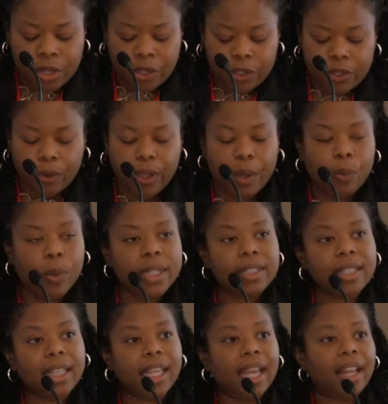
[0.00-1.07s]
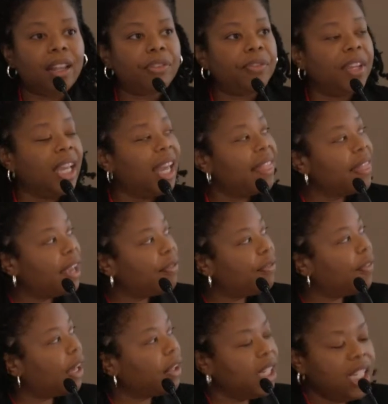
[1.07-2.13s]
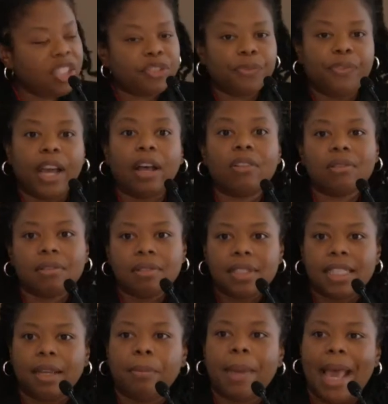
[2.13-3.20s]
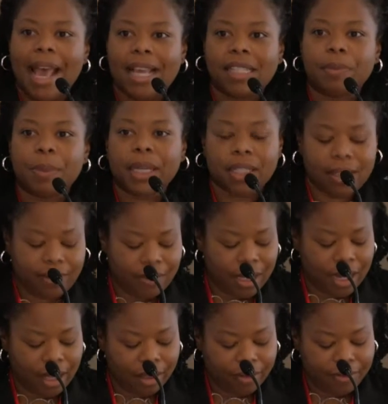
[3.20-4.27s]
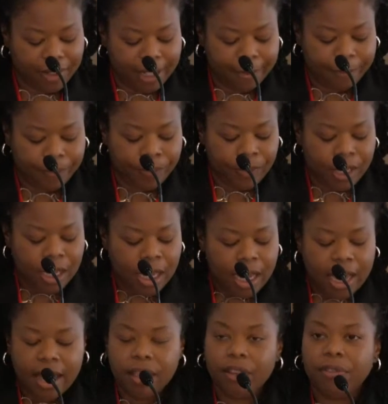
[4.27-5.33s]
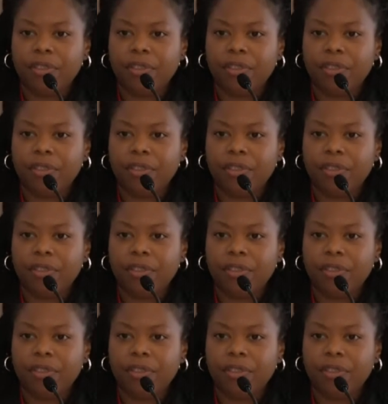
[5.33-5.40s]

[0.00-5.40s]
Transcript: So they went to the elephant and they each felt some aspect of the elephant. And the